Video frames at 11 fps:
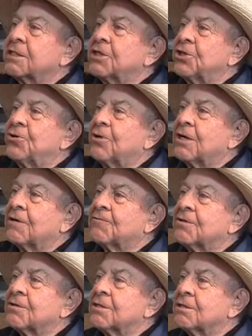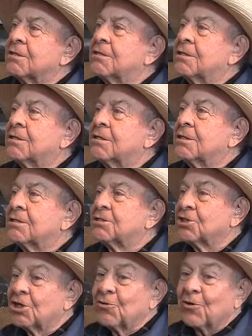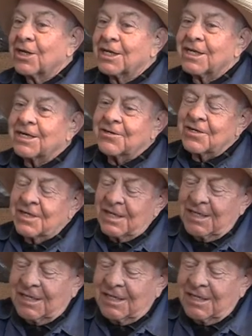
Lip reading: see you after the sun went down.